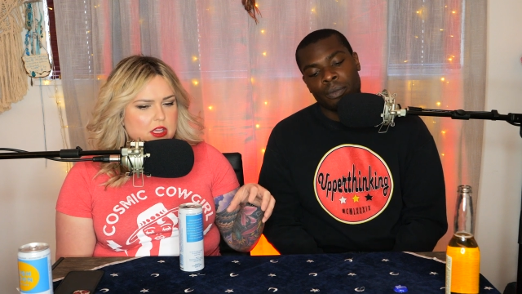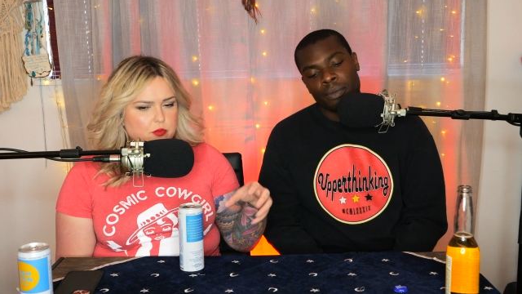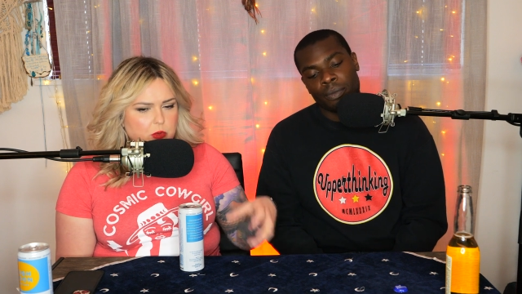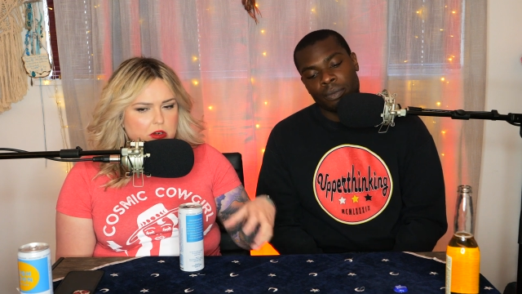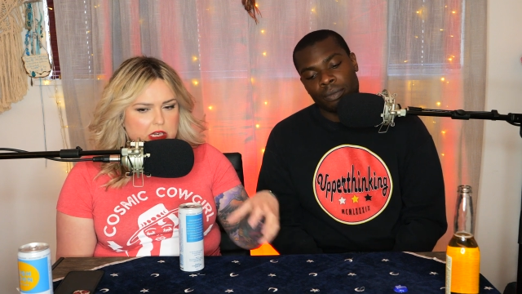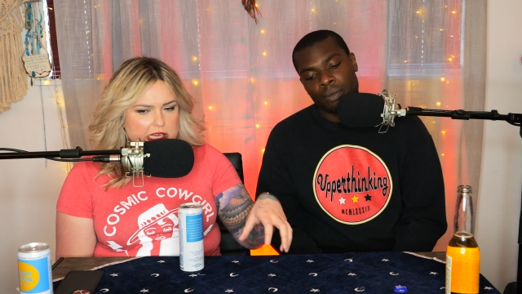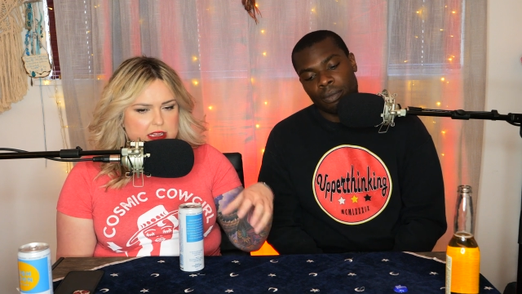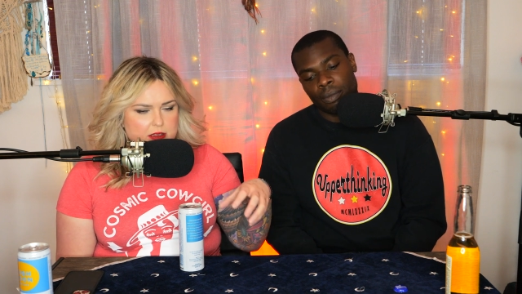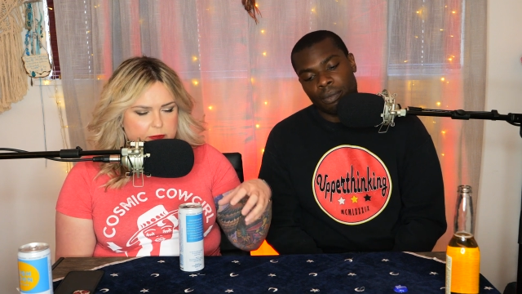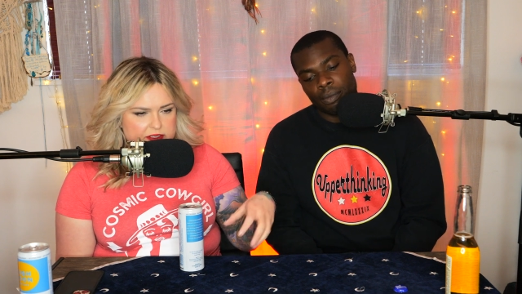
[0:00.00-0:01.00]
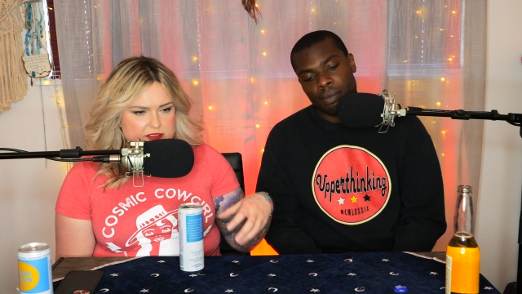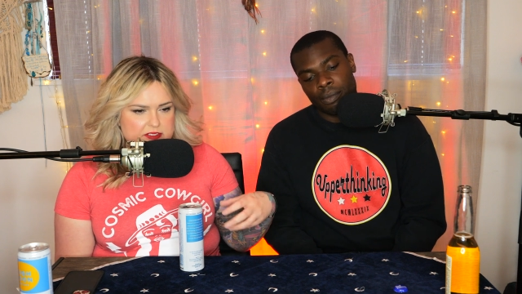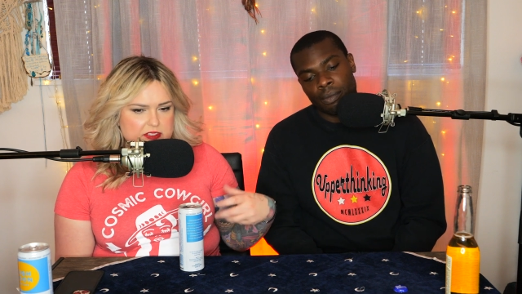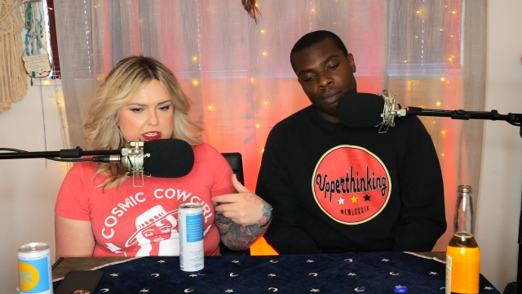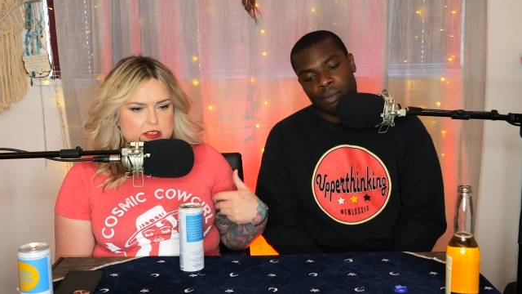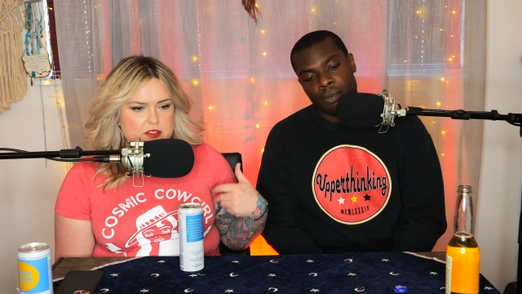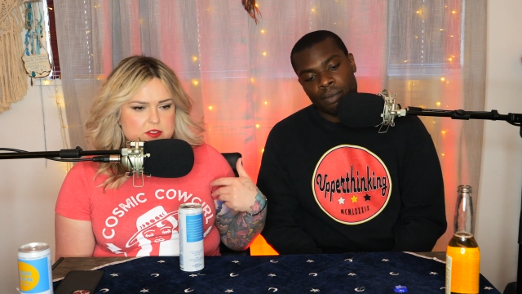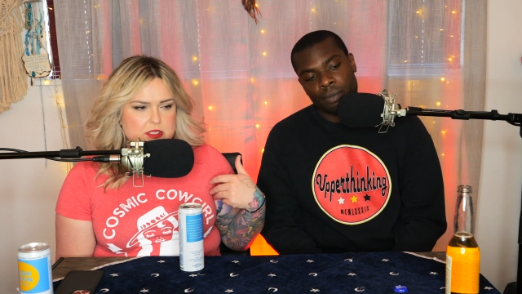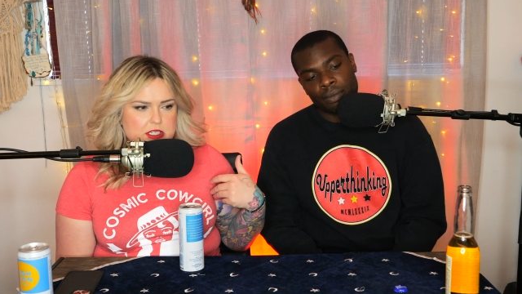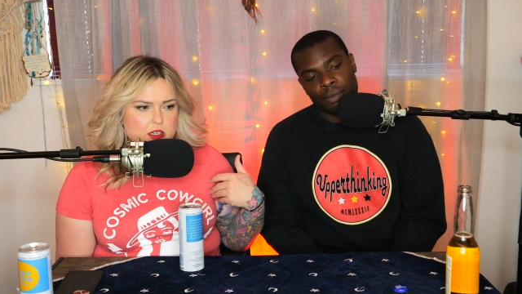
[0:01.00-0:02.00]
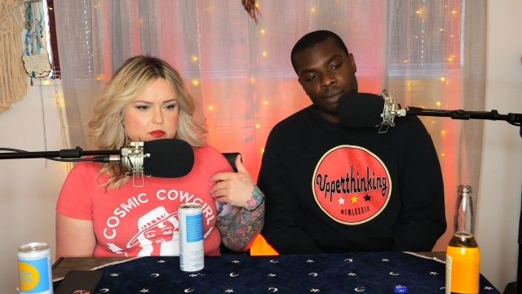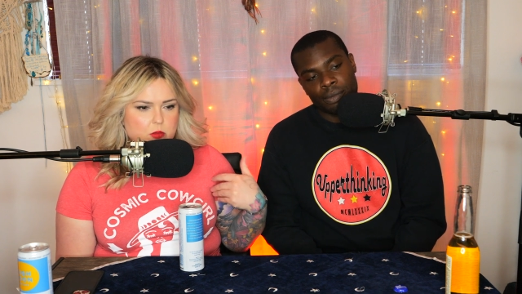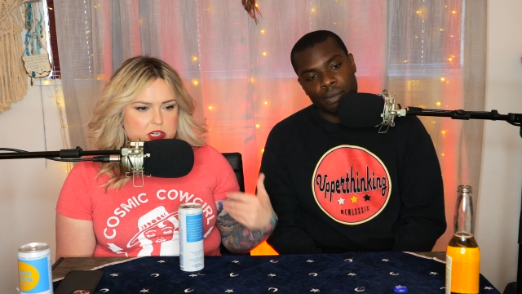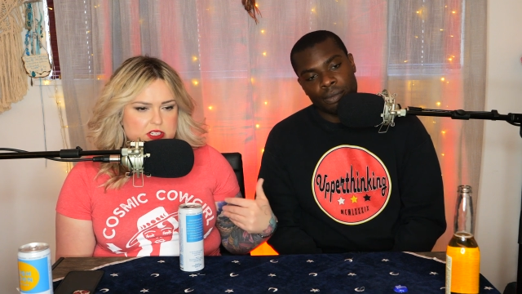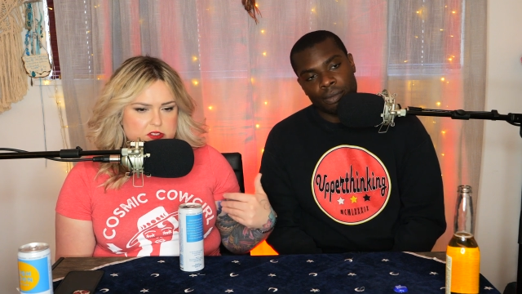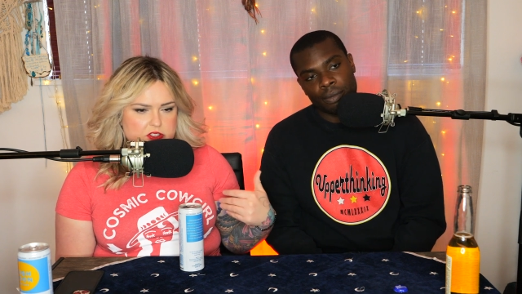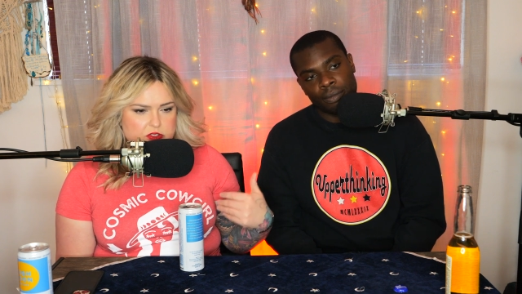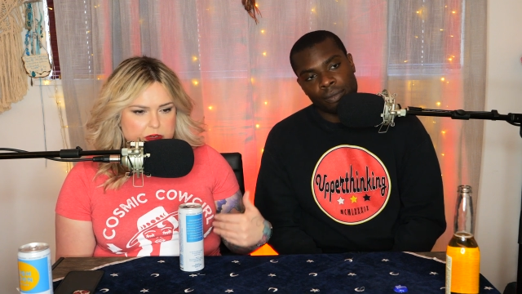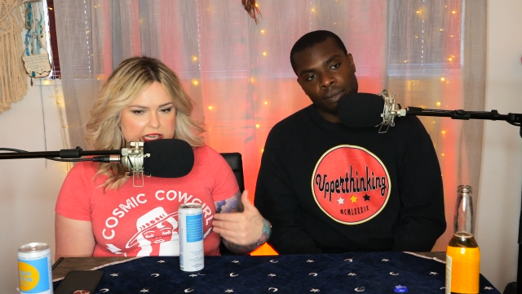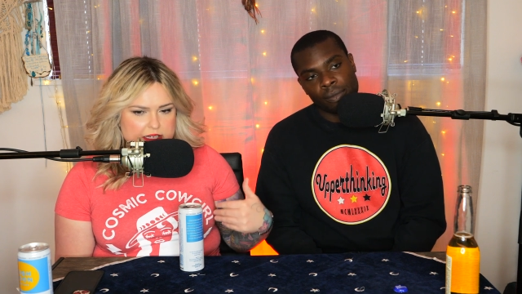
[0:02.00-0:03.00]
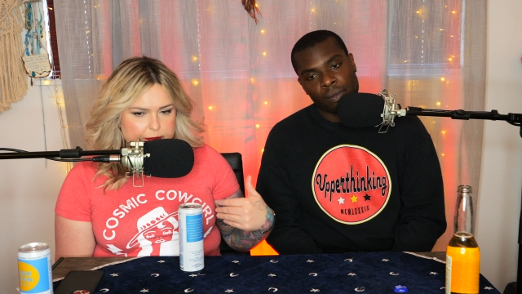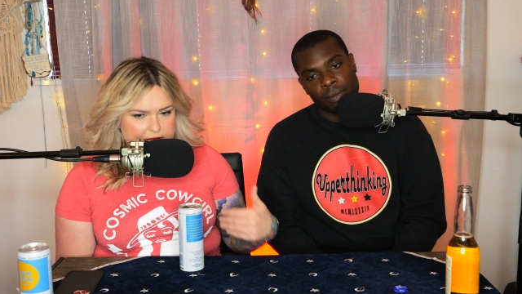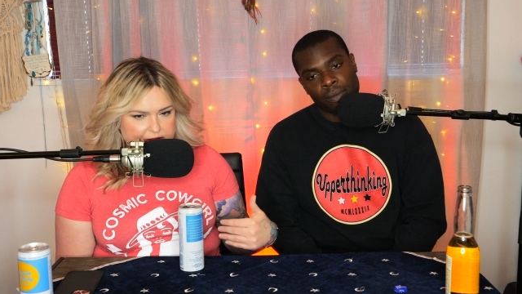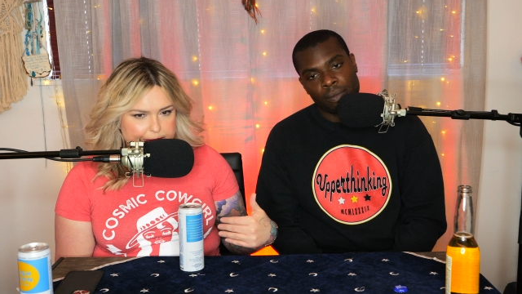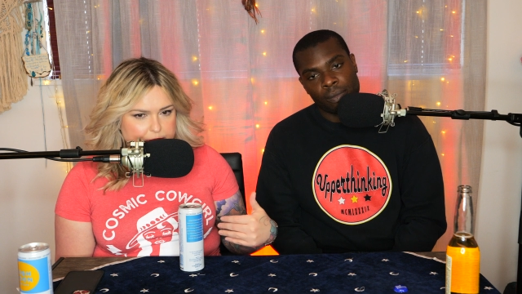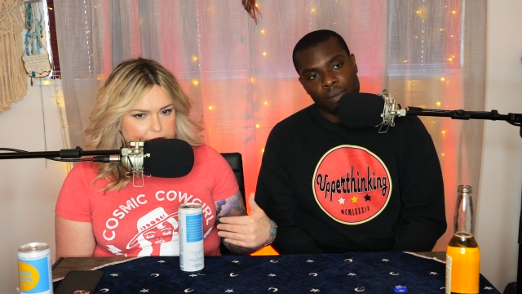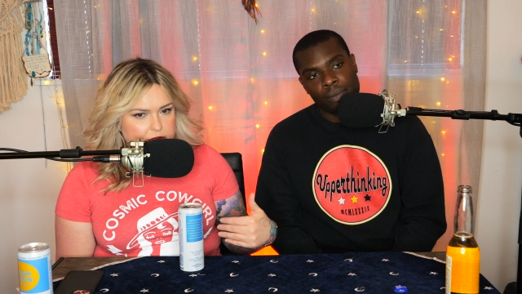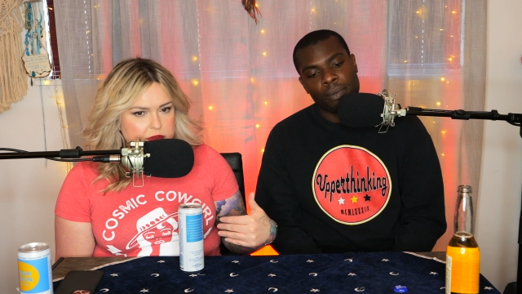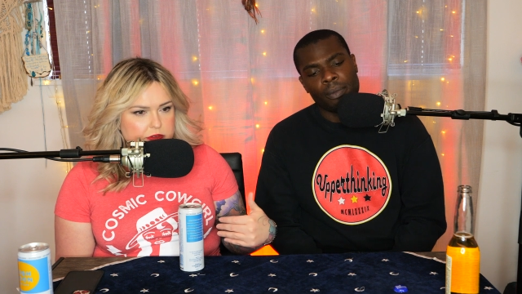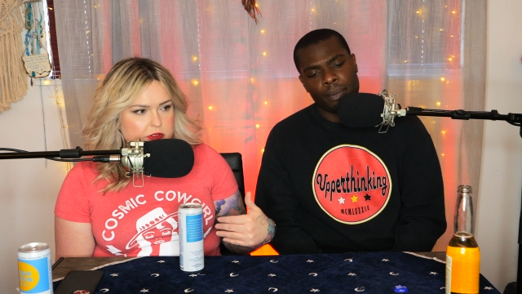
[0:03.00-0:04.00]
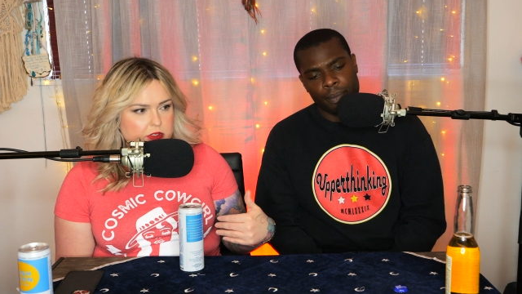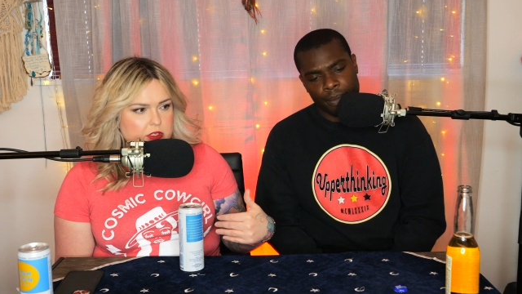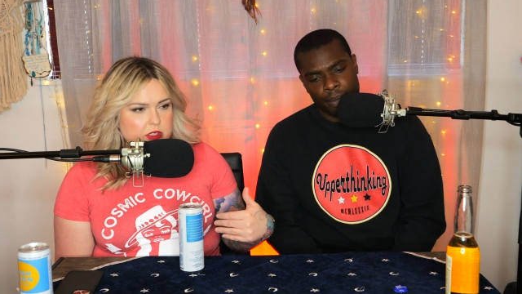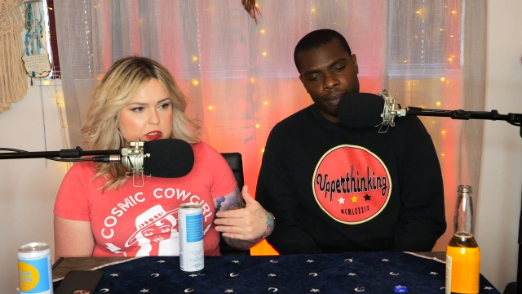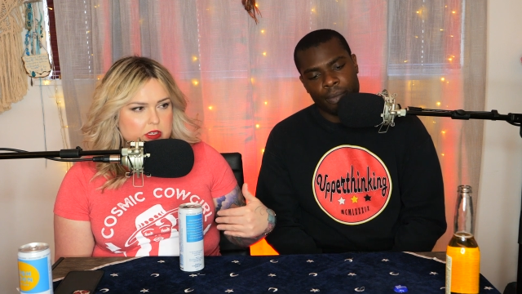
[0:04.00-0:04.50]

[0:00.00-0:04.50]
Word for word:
Speaker 1: if we're in the business and the industry of wanting to unite people, mm-hmm.